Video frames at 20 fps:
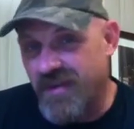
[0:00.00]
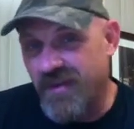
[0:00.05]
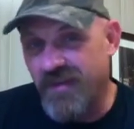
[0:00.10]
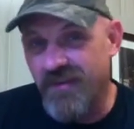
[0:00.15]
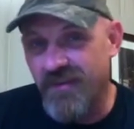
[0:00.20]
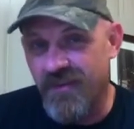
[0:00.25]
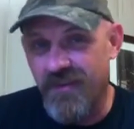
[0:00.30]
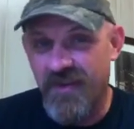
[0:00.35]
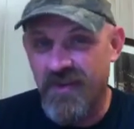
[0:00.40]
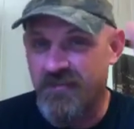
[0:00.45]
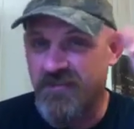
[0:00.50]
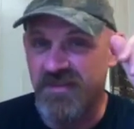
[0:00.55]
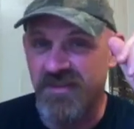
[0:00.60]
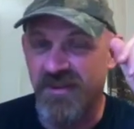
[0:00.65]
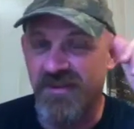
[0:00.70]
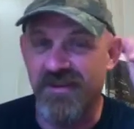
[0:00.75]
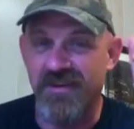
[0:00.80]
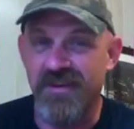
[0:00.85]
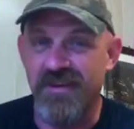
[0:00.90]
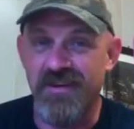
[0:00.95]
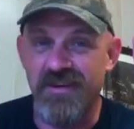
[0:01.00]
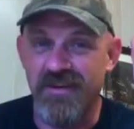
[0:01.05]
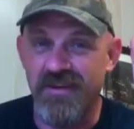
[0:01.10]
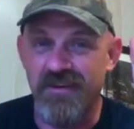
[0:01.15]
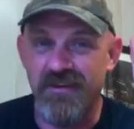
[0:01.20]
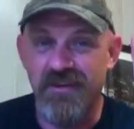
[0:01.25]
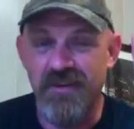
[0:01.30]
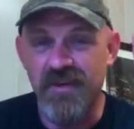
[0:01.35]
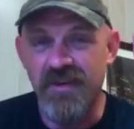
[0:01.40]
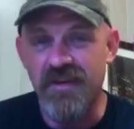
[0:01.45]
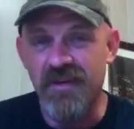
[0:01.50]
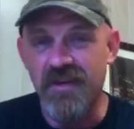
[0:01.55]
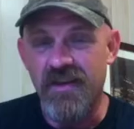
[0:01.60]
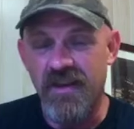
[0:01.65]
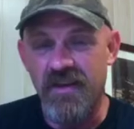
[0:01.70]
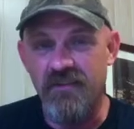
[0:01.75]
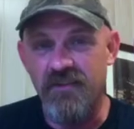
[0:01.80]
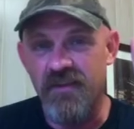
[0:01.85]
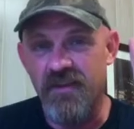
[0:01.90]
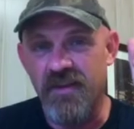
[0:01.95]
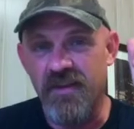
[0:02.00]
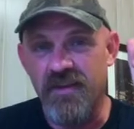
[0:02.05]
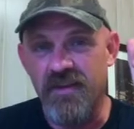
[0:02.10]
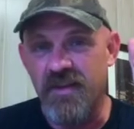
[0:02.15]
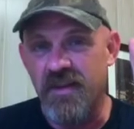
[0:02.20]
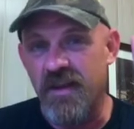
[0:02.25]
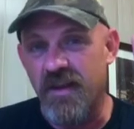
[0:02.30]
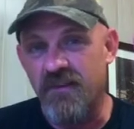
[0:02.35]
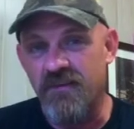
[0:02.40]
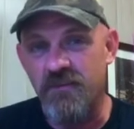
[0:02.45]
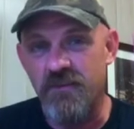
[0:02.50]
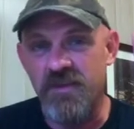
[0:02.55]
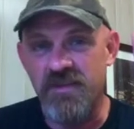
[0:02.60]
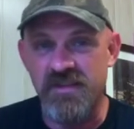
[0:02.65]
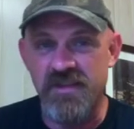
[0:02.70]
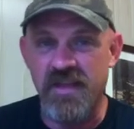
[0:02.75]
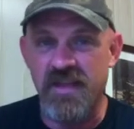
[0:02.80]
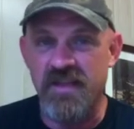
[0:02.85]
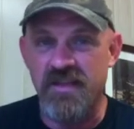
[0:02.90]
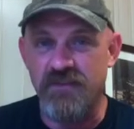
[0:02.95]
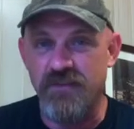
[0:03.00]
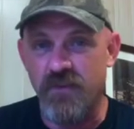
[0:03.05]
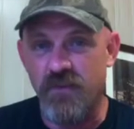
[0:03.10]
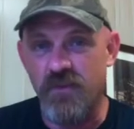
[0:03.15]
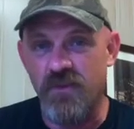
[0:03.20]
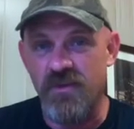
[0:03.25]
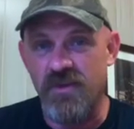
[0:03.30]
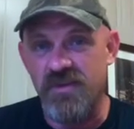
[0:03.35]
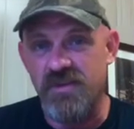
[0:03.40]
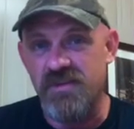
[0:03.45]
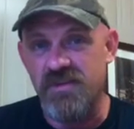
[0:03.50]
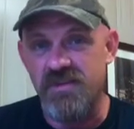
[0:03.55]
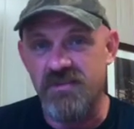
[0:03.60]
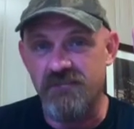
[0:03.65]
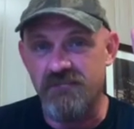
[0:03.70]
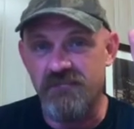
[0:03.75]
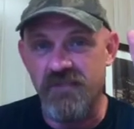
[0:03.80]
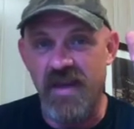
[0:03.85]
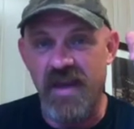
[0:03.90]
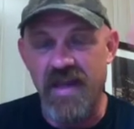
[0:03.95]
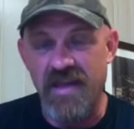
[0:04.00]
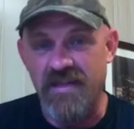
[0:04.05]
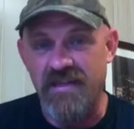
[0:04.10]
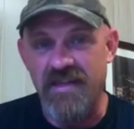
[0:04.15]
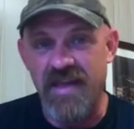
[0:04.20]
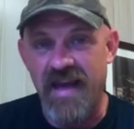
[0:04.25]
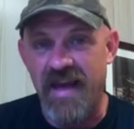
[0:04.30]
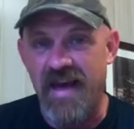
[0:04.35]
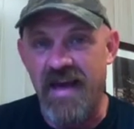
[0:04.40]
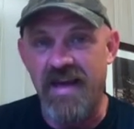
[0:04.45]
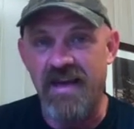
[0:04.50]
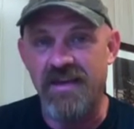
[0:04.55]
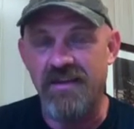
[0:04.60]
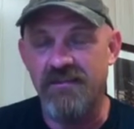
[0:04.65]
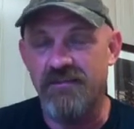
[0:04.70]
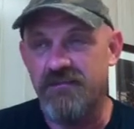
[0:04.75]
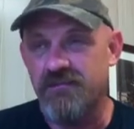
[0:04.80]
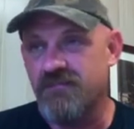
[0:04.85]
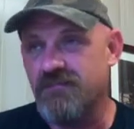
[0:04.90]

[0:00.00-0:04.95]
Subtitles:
I'm sorry, Everything that government stands for is anti-free